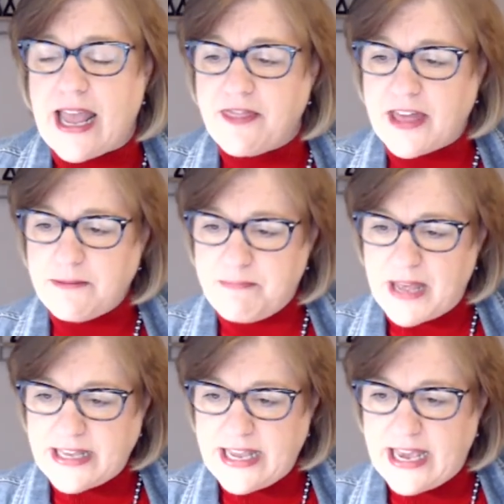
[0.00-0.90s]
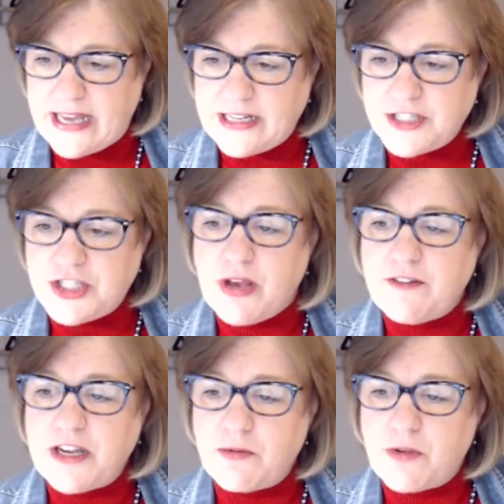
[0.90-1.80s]
then Becky added, do you have
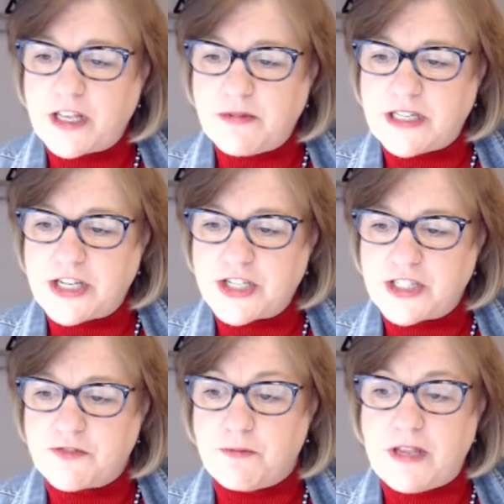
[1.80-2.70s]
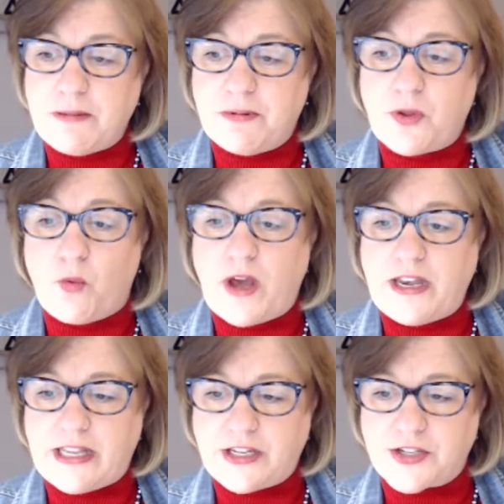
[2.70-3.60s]
any recommendations for people in the
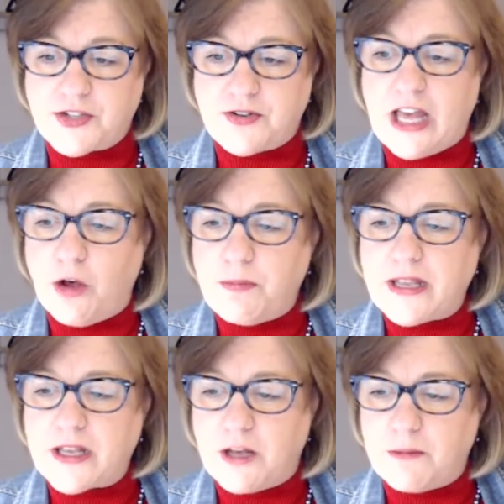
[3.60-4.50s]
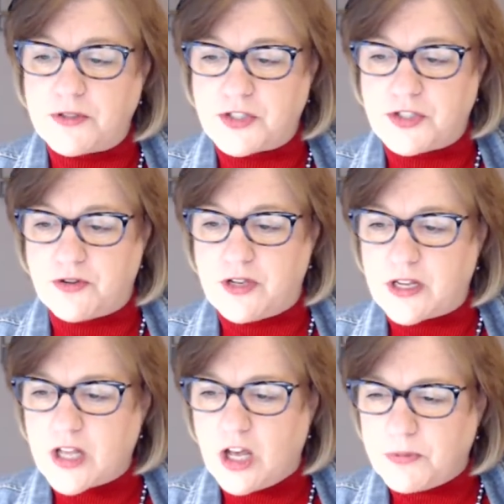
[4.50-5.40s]
wedding industry helping couples
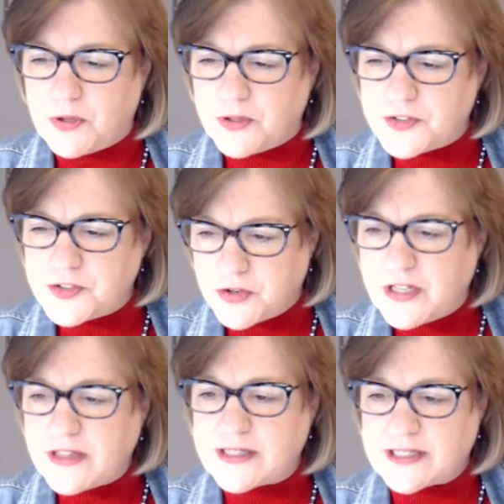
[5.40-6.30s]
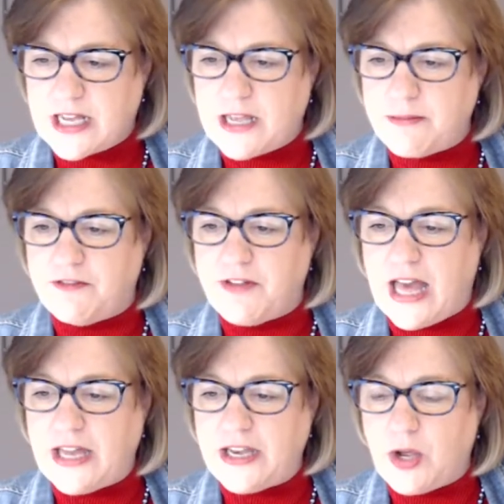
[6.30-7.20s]
during this time of
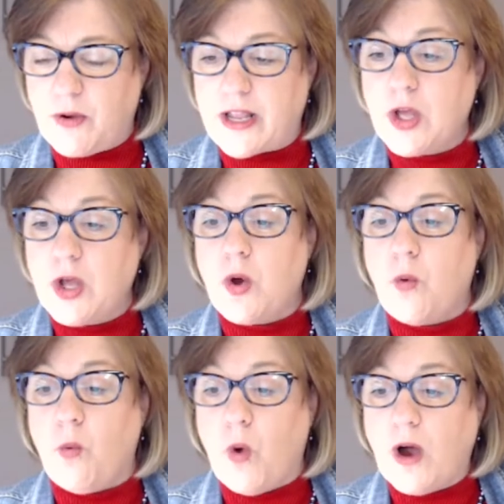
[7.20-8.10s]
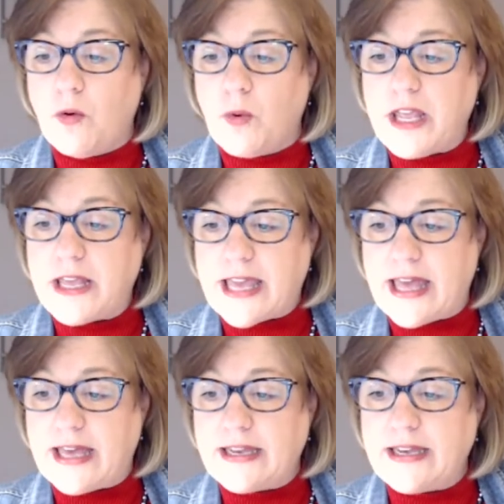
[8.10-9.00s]
not knowing what we
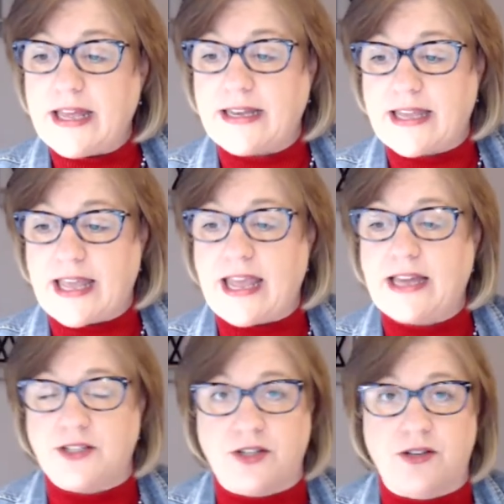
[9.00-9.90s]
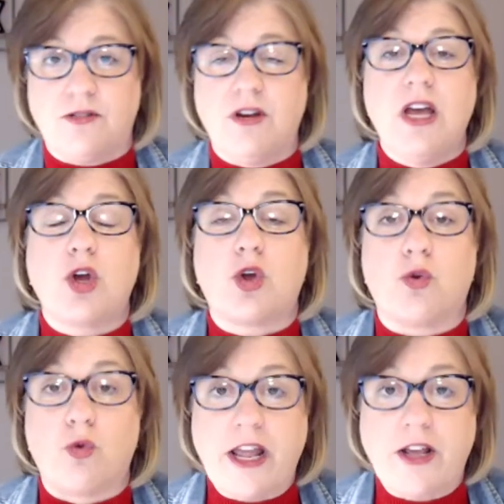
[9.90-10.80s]
can and can't do?
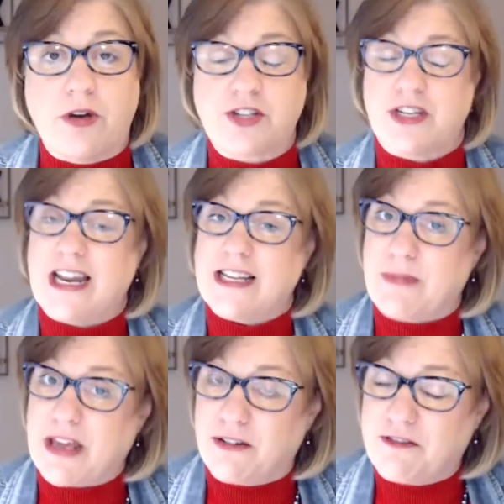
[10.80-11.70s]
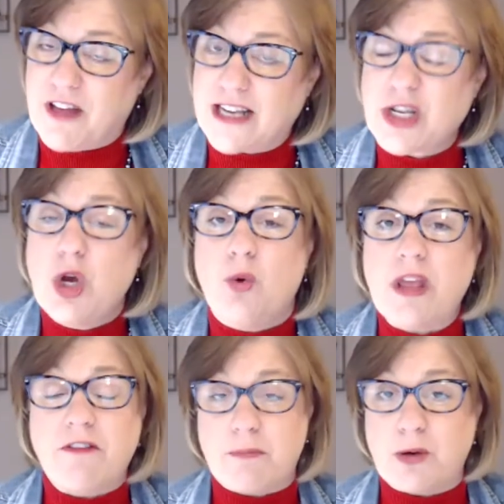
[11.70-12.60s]
Great question. As a matter of fact, we
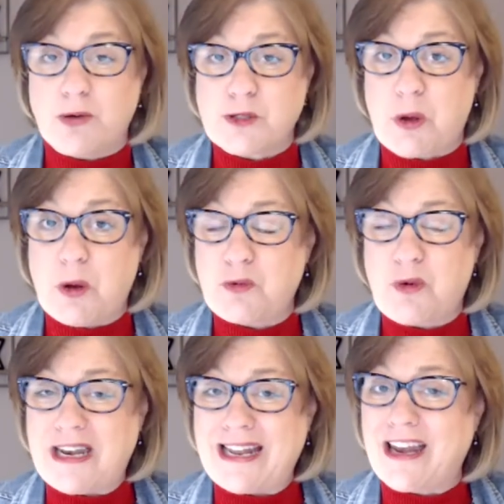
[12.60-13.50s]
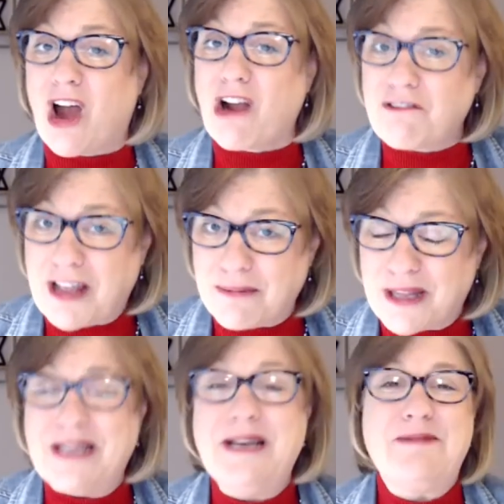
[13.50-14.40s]
have a postponed wedding in our
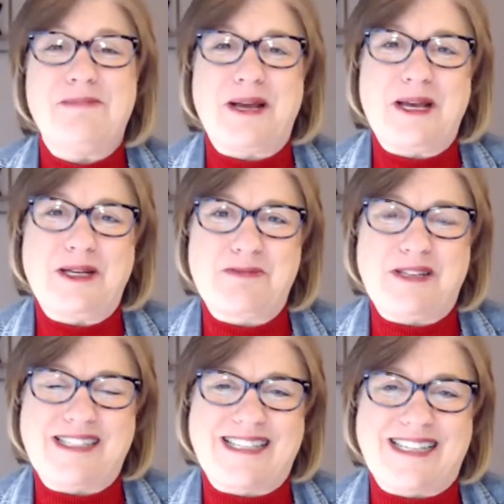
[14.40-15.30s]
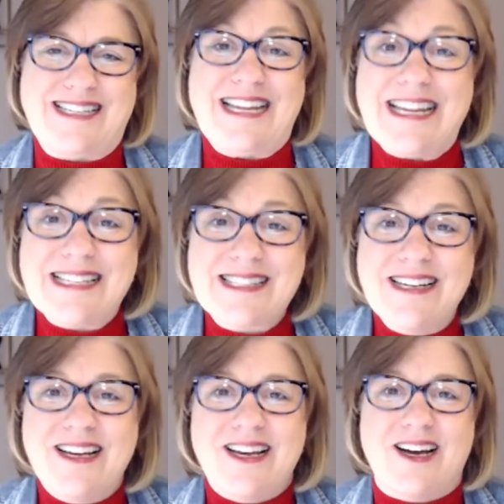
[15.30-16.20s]
family. My husband's niece
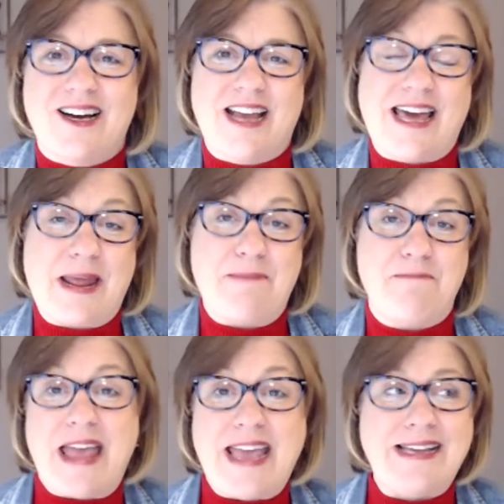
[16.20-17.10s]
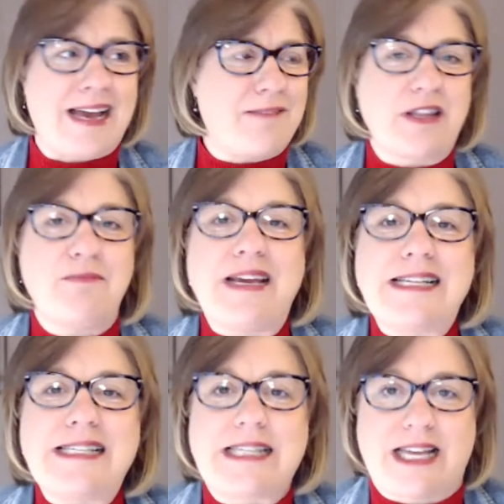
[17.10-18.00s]
had a May
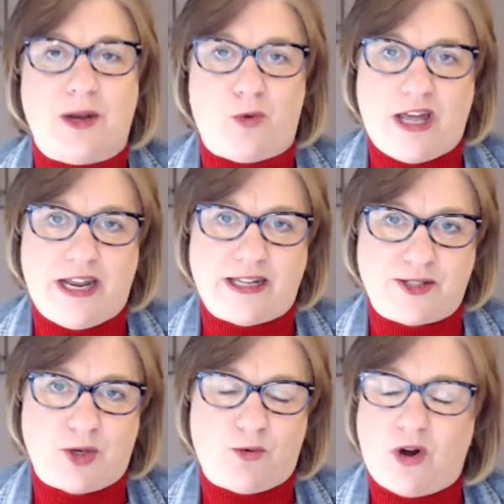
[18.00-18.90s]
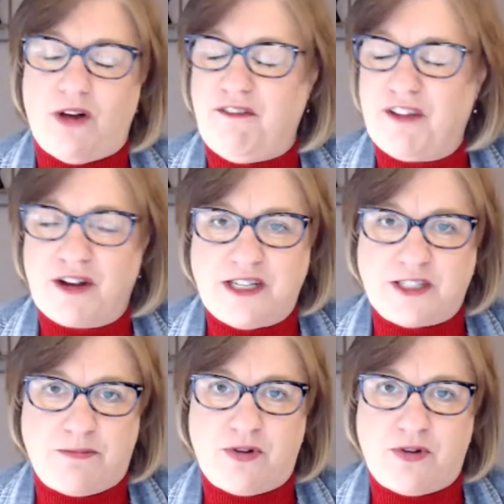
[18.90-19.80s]
2nd wedding. And so we're all very
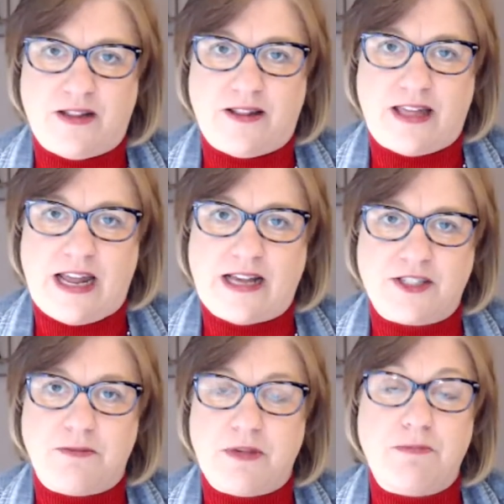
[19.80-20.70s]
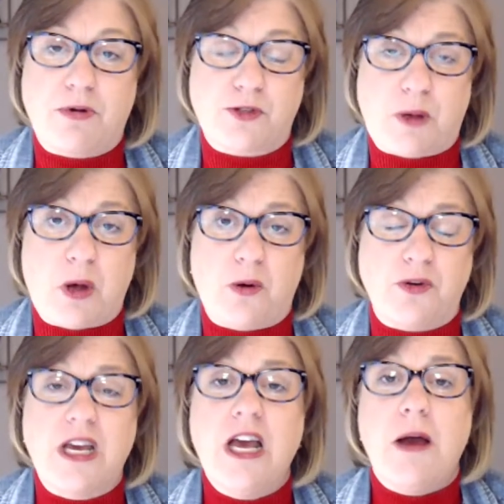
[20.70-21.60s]
disappointed that that has to be postponed.
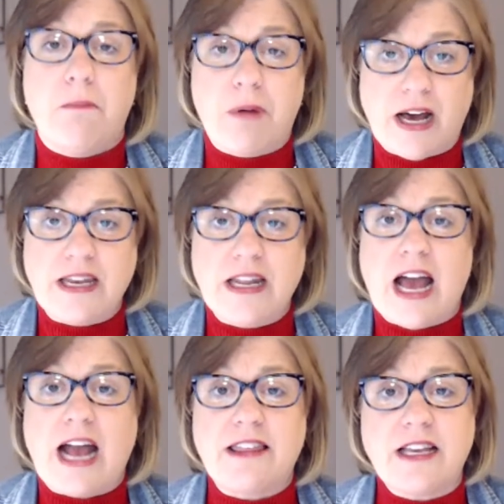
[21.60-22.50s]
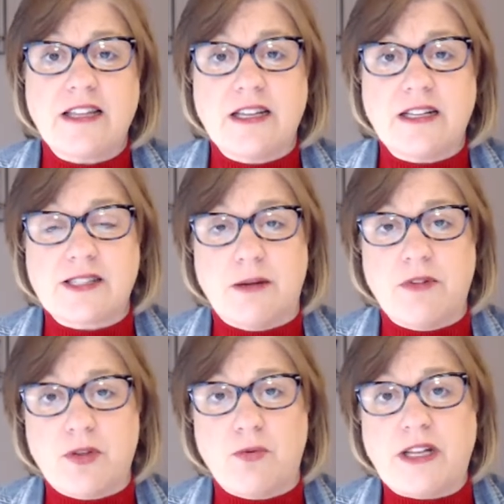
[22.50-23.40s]
But I think that some of
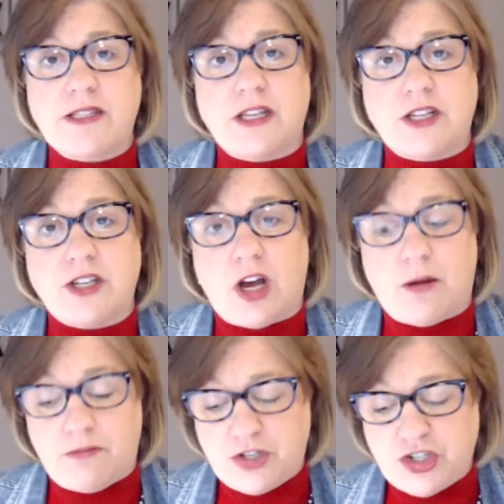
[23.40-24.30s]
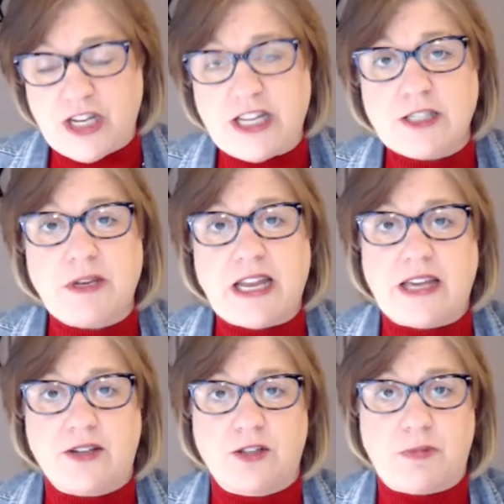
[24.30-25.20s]
the ways that she has been
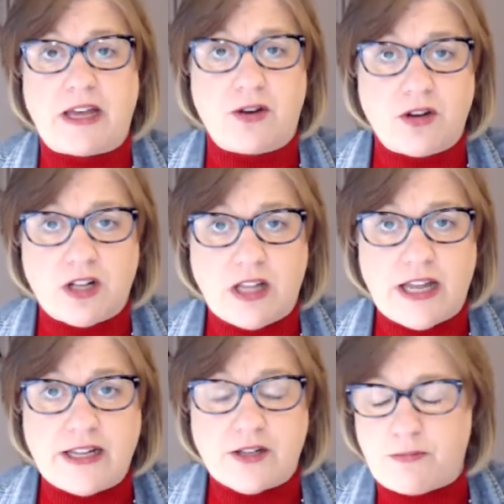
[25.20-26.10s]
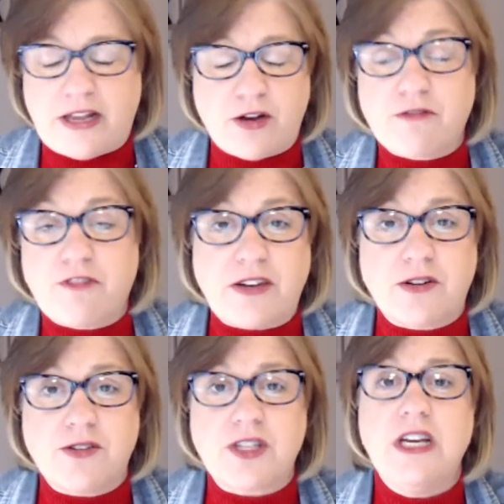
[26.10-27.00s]
handled by her client or by her
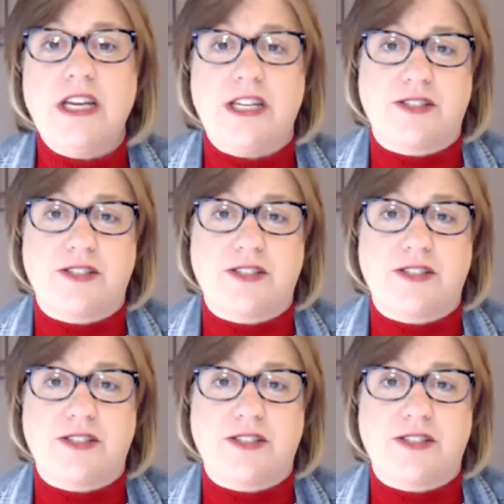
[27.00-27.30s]
vendors is